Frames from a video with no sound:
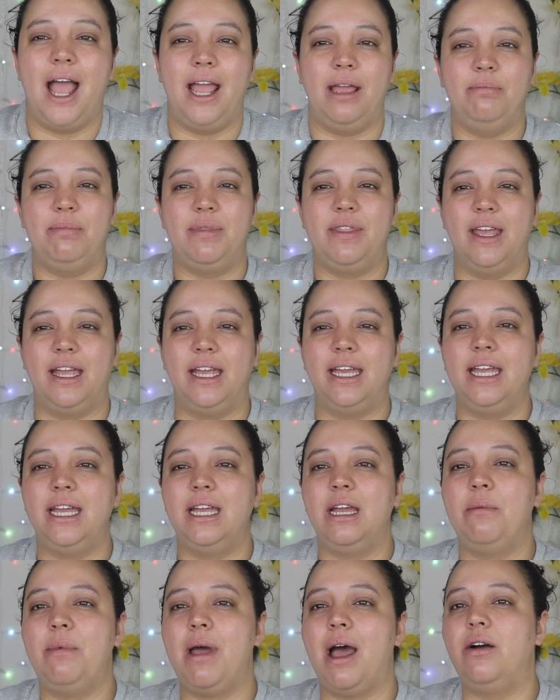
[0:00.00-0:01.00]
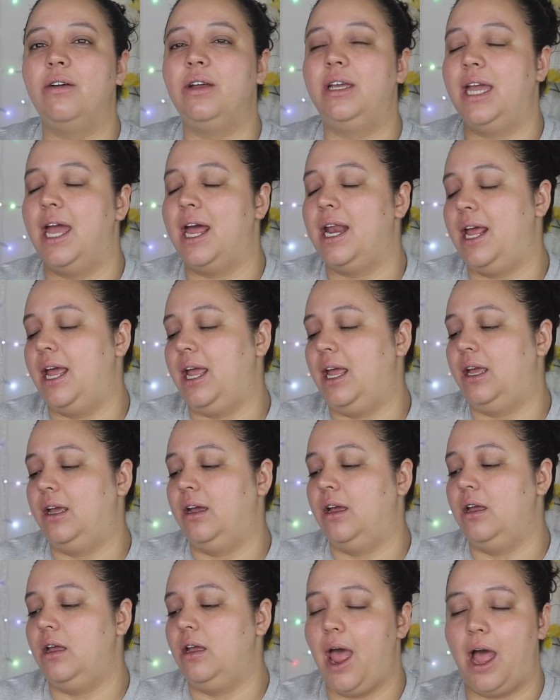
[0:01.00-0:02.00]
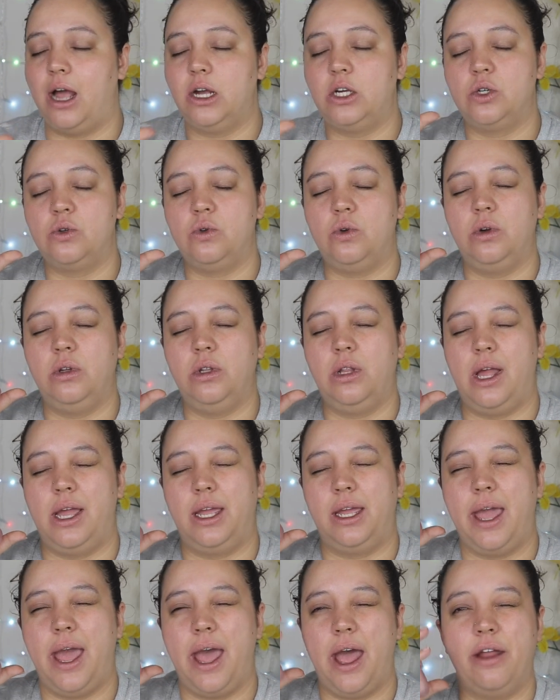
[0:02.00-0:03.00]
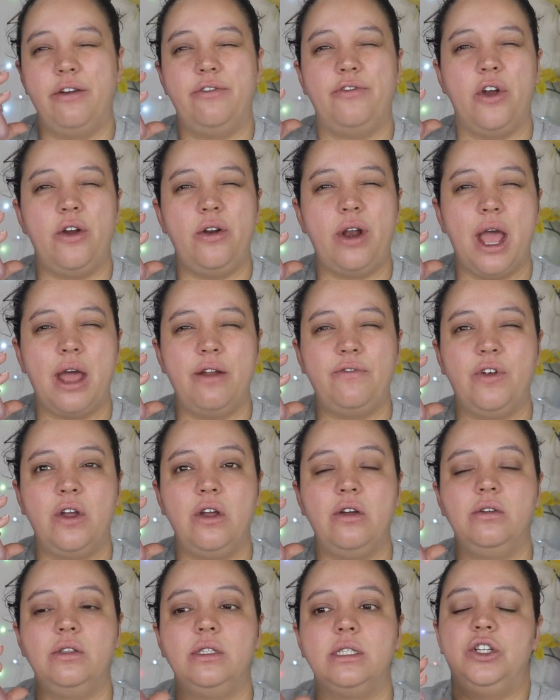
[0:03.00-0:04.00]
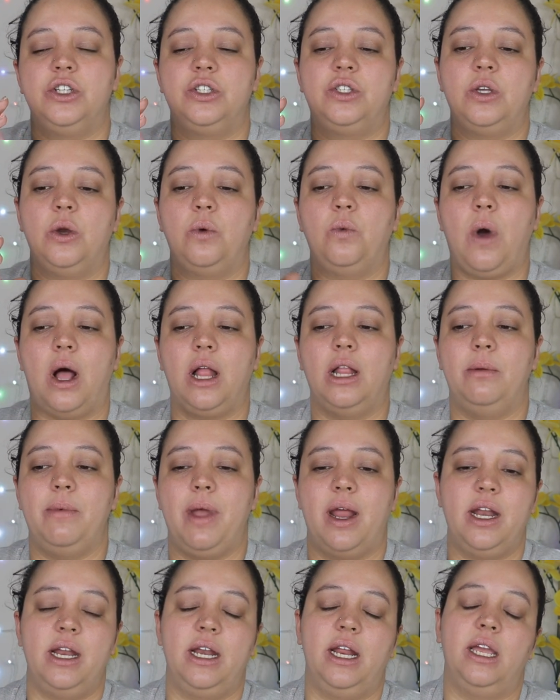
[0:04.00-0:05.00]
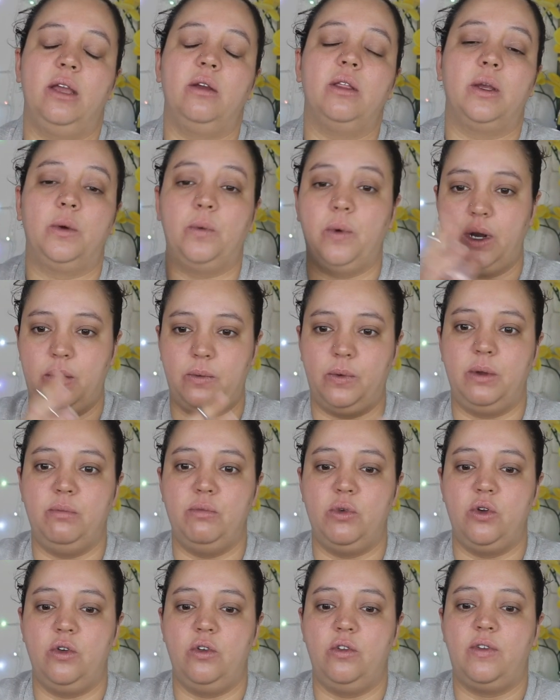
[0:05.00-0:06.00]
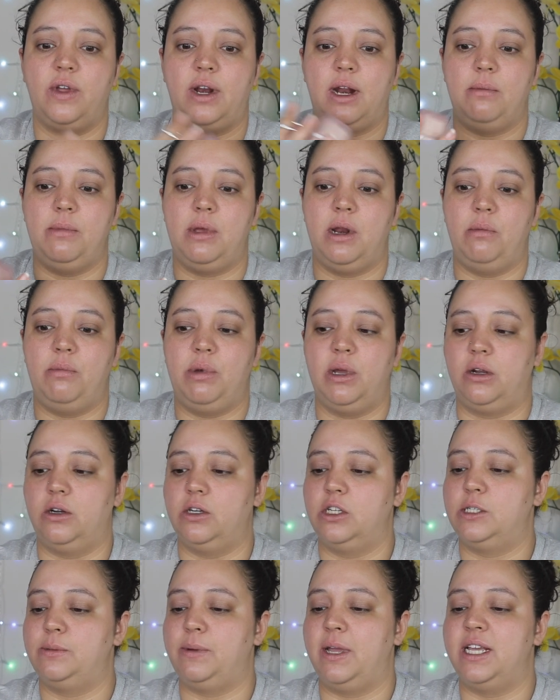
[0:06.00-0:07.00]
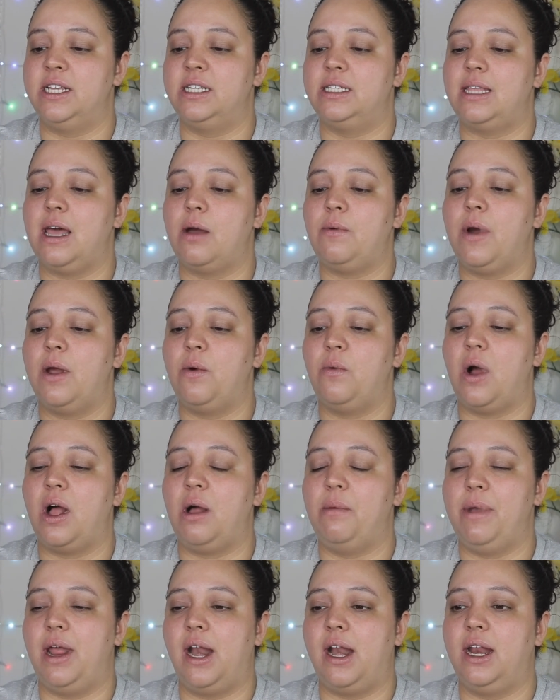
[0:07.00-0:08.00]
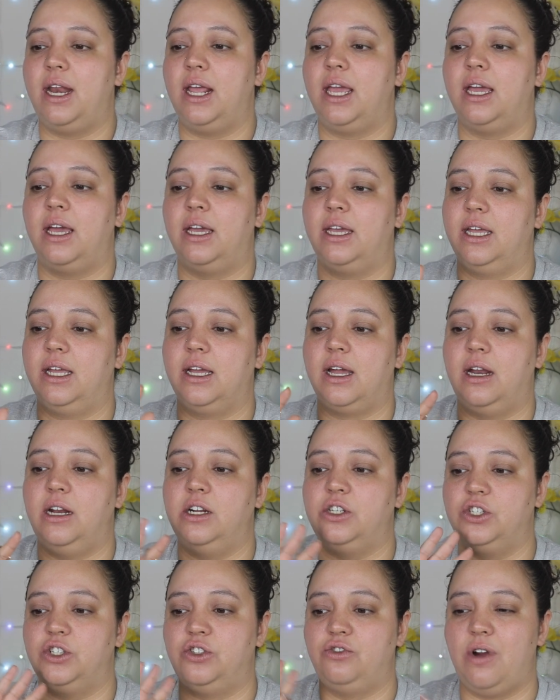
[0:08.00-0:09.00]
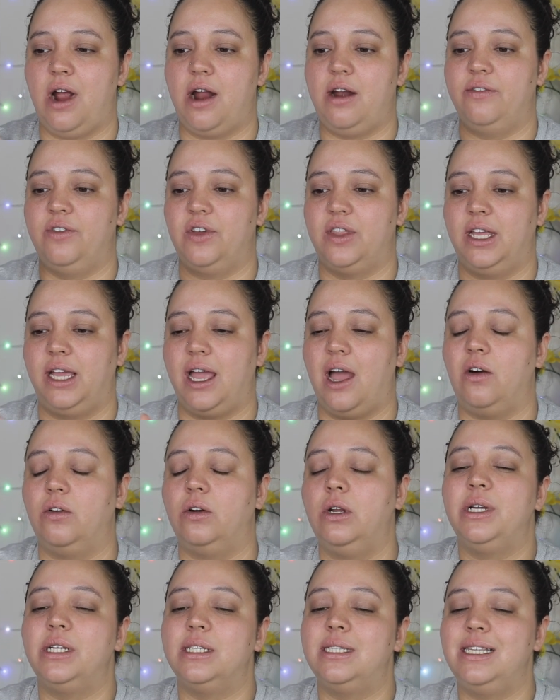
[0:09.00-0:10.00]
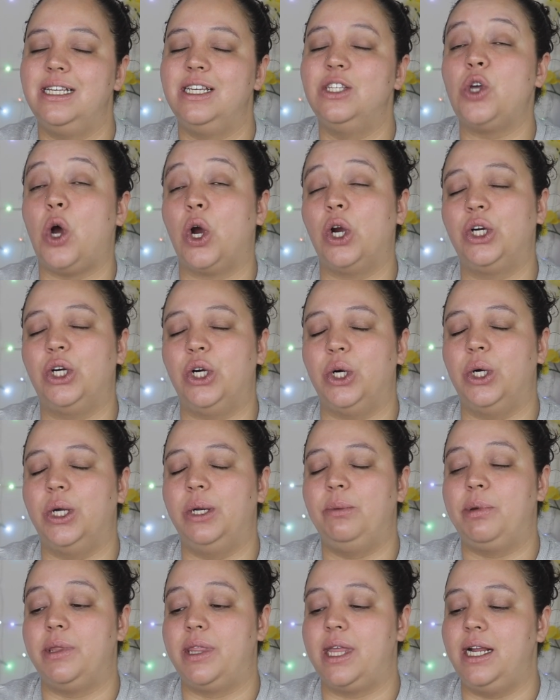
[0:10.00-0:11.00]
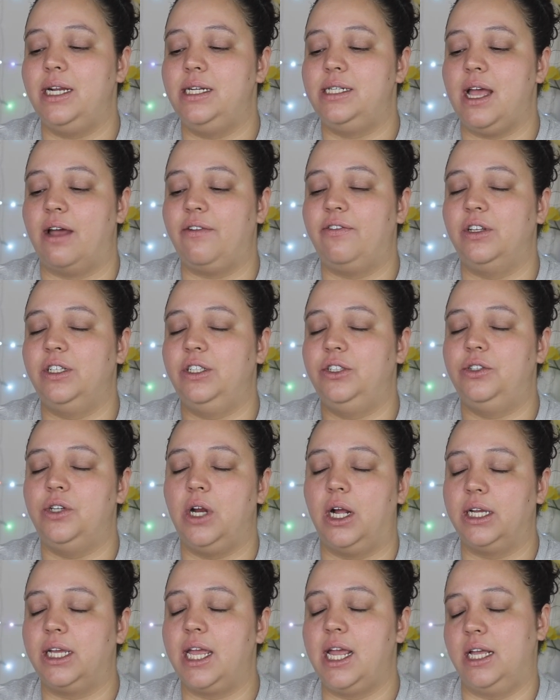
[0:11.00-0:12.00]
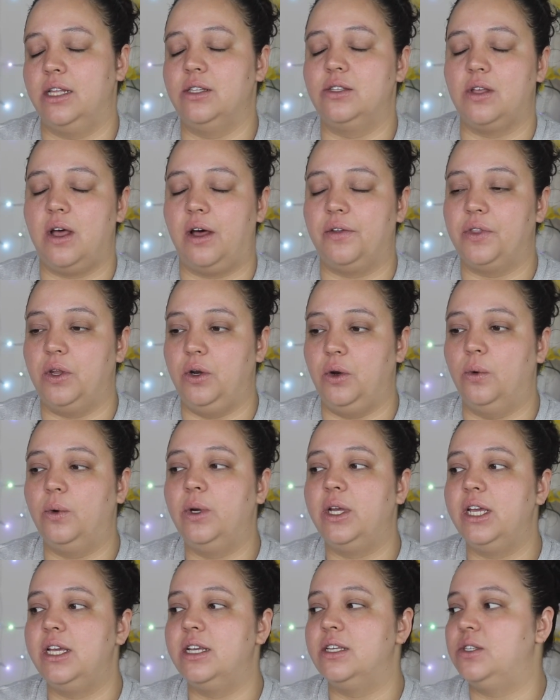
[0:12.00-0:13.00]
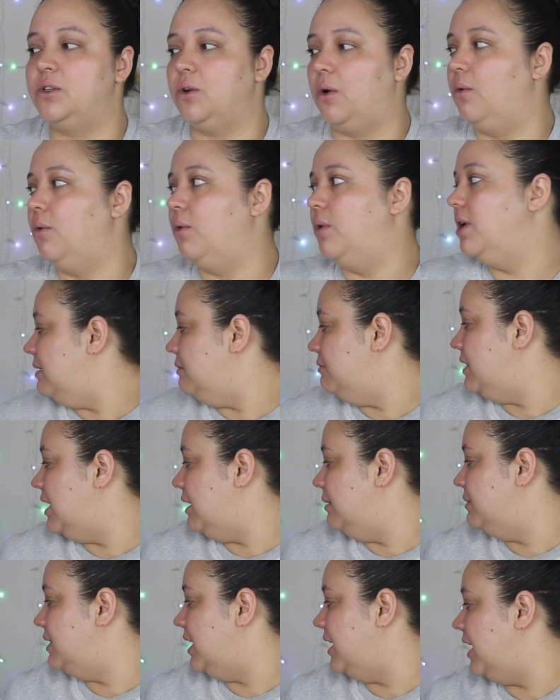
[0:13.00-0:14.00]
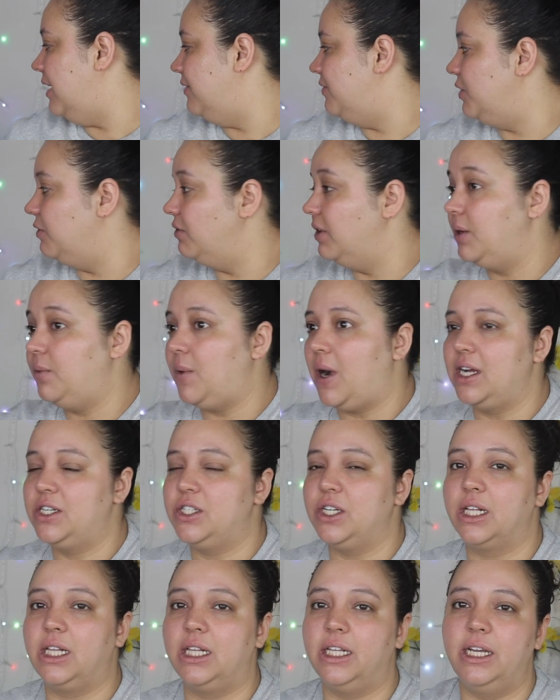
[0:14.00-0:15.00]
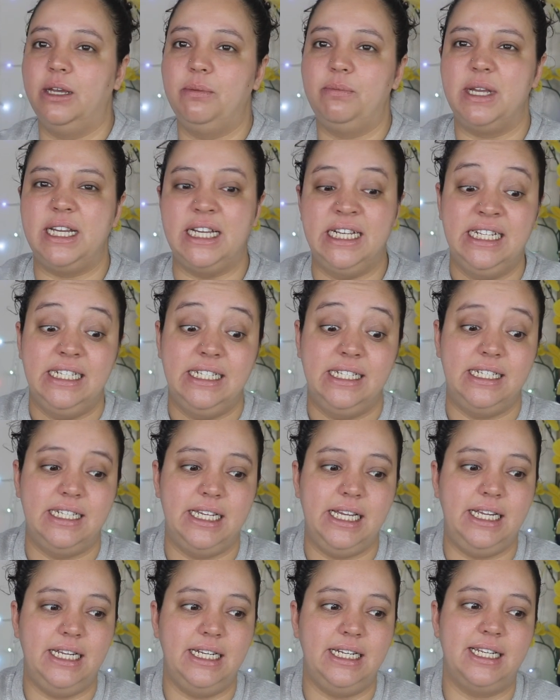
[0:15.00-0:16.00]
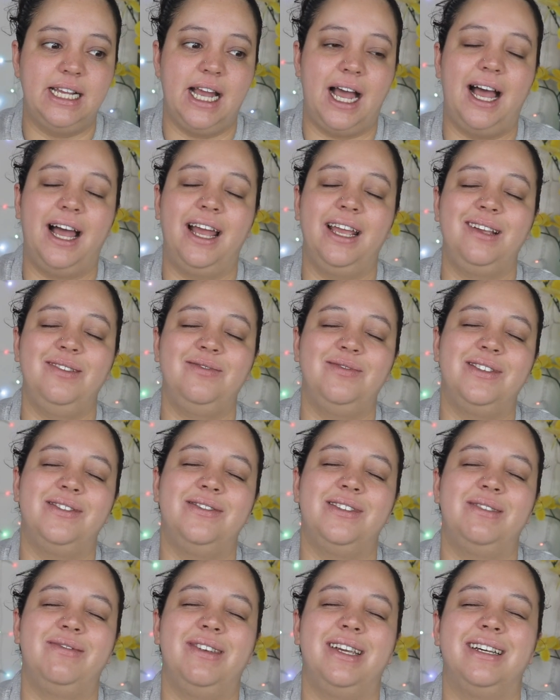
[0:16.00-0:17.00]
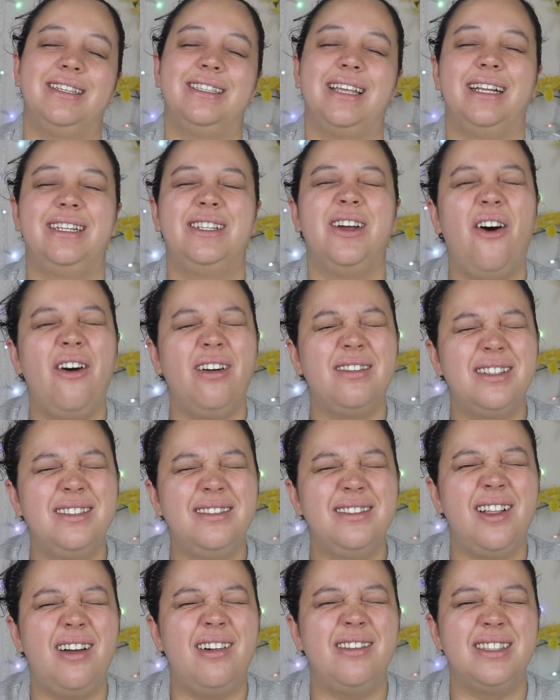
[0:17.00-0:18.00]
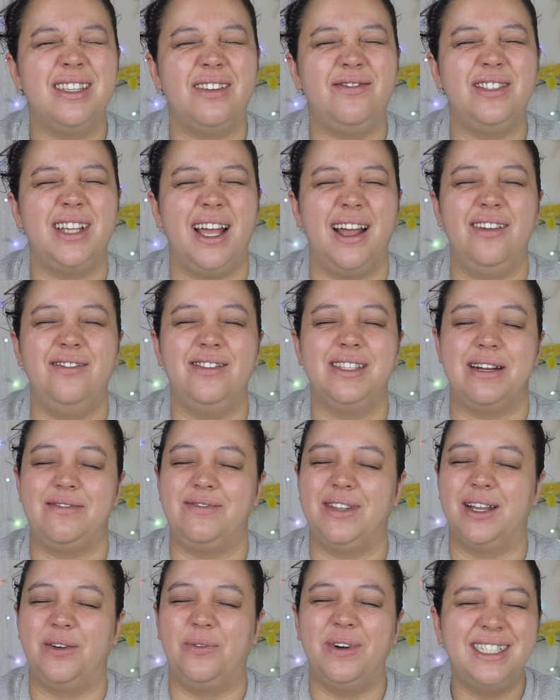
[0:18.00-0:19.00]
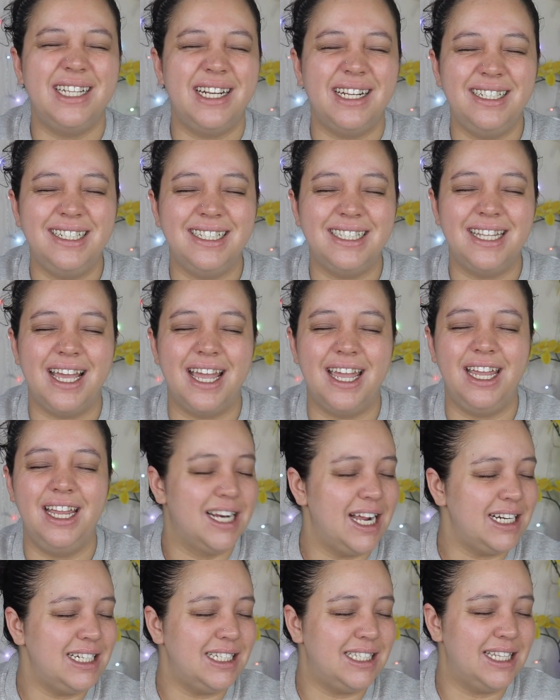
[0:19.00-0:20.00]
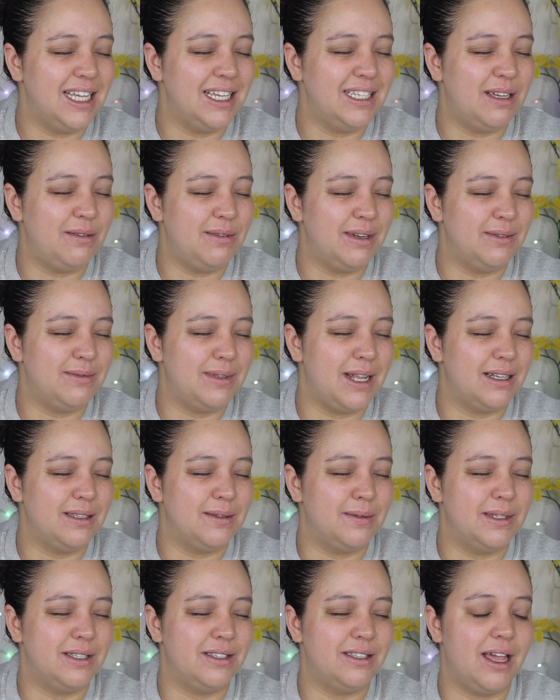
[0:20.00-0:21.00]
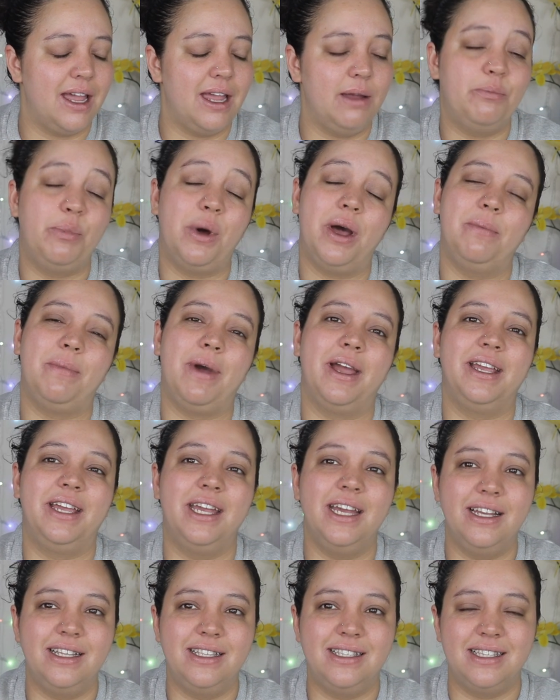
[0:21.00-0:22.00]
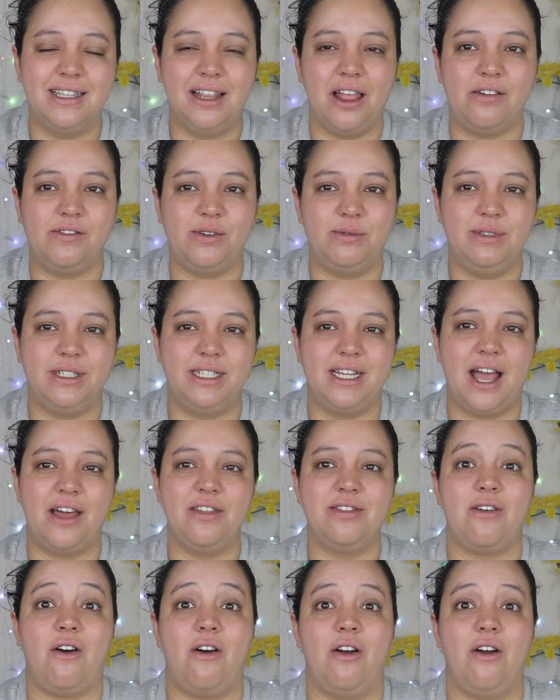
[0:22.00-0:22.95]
I'm thinking about getting actual like headphone headphones just so while I'm editing like when we move and I'm in a bigger space that way while I'm editing I can kind of just drown everything out because these are good but they definitely do not cancel out the noise so sometimes I have to rewatch a clip 18 times because I talk too low sometimes and I'm like what did I just say? Did I just say something I'm not supposed to say? But my kids love them to death.